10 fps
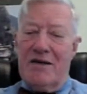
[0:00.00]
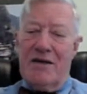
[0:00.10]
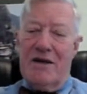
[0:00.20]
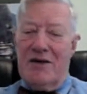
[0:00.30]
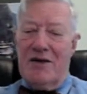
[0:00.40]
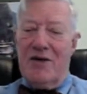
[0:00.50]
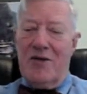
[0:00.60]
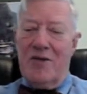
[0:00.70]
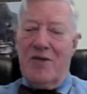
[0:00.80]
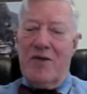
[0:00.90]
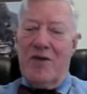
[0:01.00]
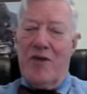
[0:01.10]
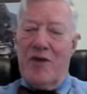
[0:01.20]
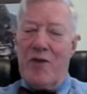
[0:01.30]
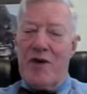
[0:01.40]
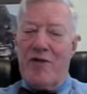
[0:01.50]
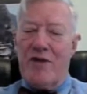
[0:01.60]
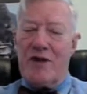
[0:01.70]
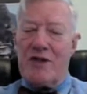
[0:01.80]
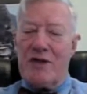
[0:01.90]
so the three of
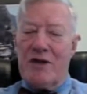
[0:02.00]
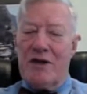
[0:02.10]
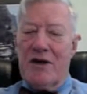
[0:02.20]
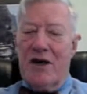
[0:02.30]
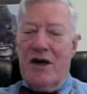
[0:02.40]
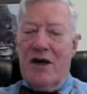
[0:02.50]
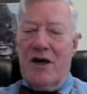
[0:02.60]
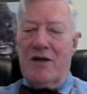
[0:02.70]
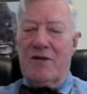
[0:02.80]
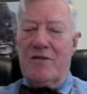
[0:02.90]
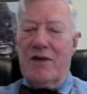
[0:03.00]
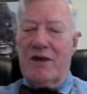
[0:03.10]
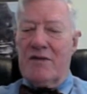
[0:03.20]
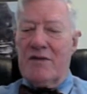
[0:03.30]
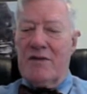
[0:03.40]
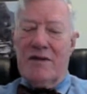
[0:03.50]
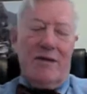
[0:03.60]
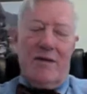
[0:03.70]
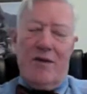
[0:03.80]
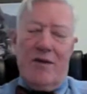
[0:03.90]
us, but
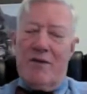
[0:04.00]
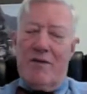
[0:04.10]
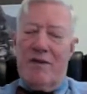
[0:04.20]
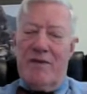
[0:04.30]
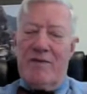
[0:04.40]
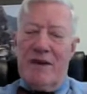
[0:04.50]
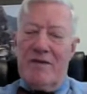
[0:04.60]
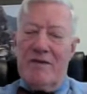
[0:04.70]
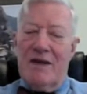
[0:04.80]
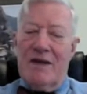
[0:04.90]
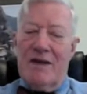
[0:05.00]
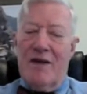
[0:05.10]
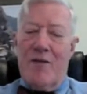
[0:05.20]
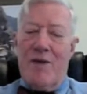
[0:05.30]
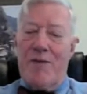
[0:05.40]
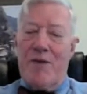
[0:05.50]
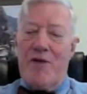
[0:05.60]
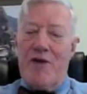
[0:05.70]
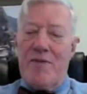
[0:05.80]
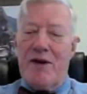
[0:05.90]
there were other people
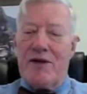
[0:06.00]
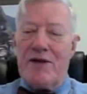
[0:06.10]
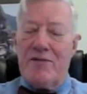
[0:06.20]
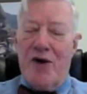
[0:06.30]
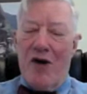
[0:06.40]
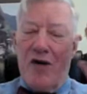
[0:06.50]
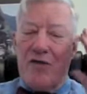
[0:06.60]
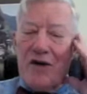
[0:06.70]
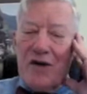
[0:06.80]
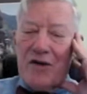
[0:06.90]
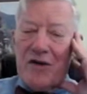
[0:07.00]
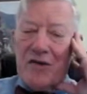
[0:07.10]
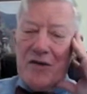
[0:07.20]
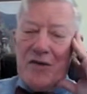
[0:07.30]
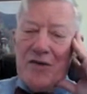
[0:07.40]
very much involved who